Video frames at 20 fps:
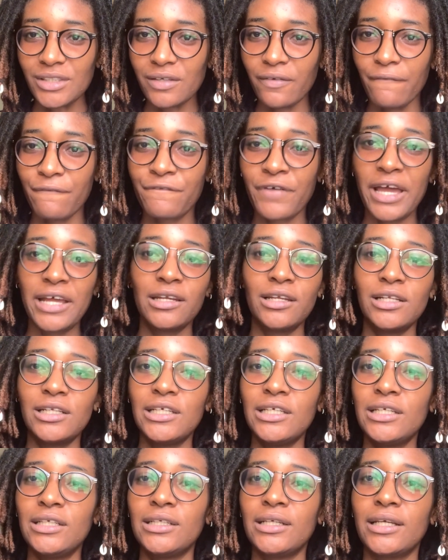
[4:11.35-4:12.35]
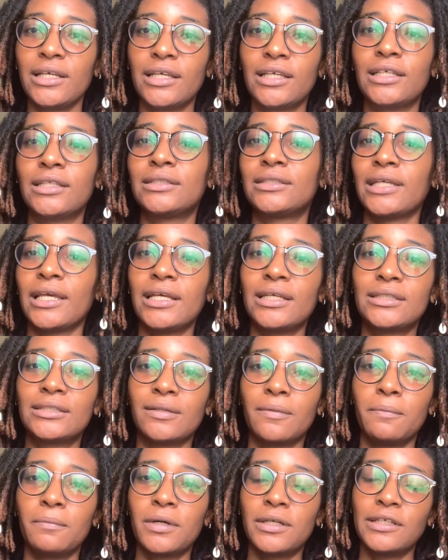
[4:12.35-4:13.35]
finally take
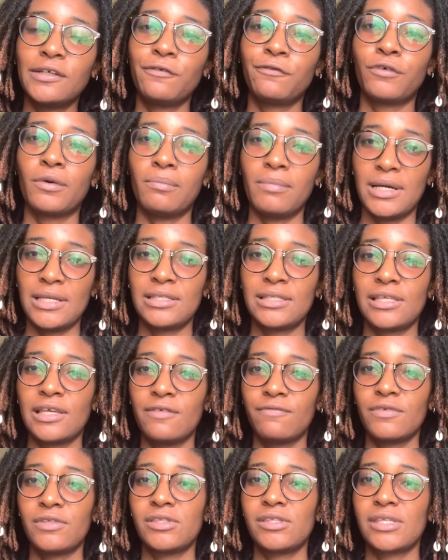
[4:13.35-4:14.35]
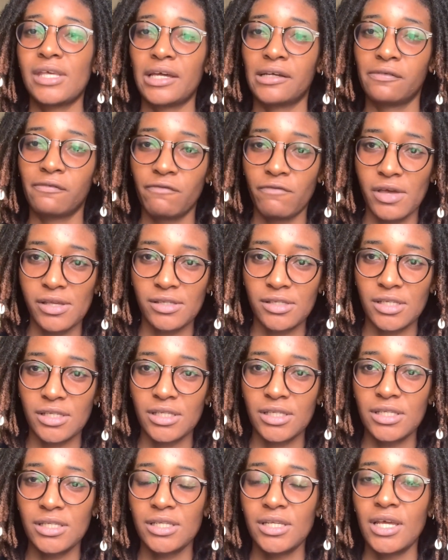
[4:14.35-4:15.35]
some money from my savings and invest
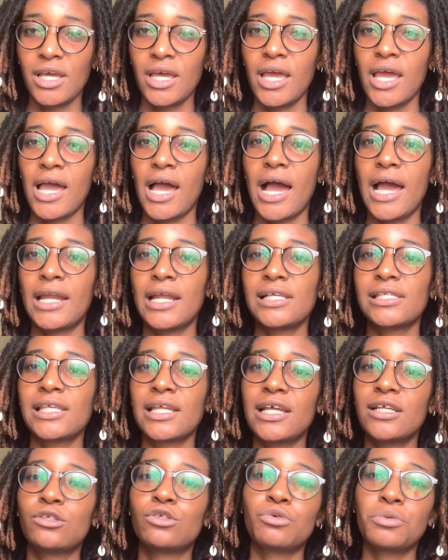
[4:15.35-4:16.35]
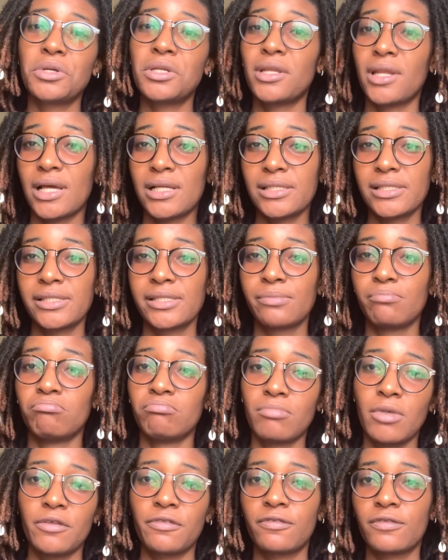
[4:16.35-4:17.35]
it. And I started doing that
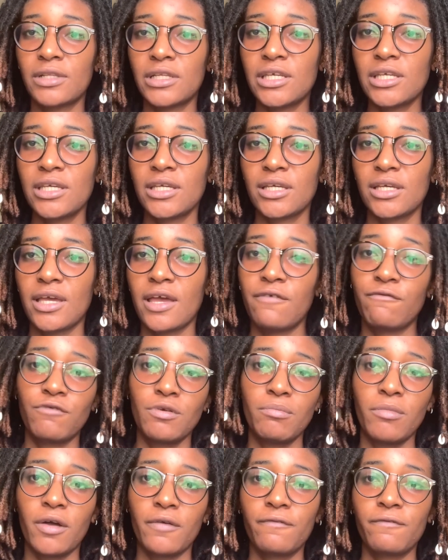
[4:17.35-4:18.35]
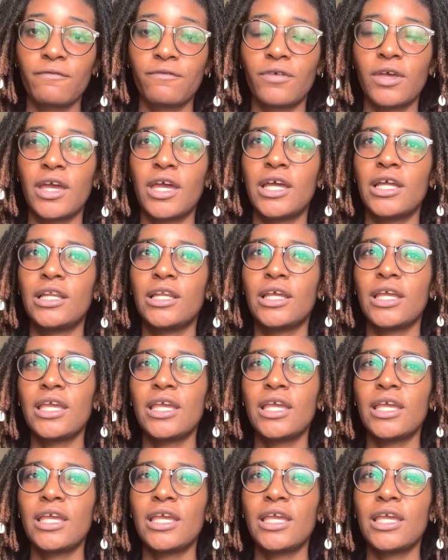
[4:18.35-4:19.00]
monthly, every month. And